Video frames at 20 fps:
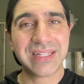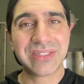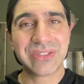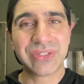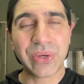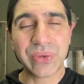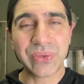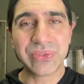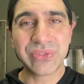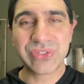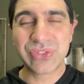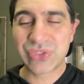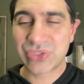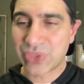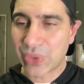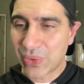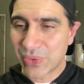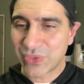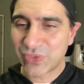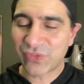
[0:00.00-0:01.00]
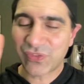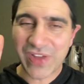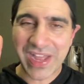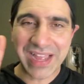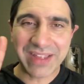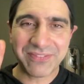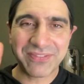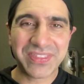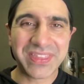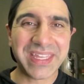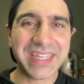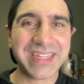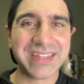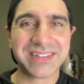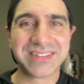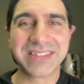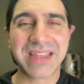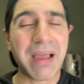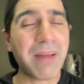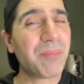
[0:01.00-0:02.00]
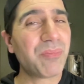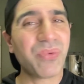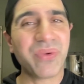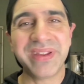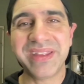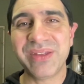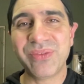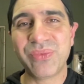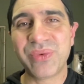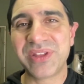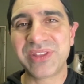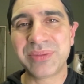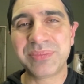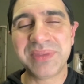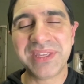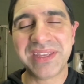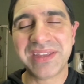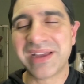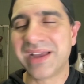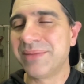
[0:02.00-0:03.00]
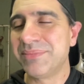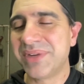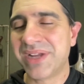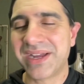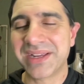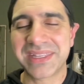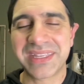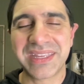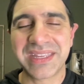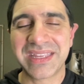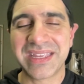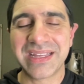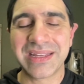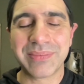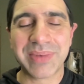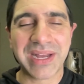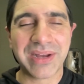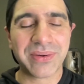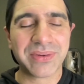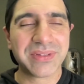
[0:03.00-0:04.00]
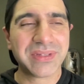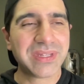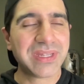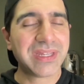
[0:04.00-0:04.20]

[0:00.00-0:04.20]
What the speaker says: Those five things I'm bringing with me. I'm not kicking them out.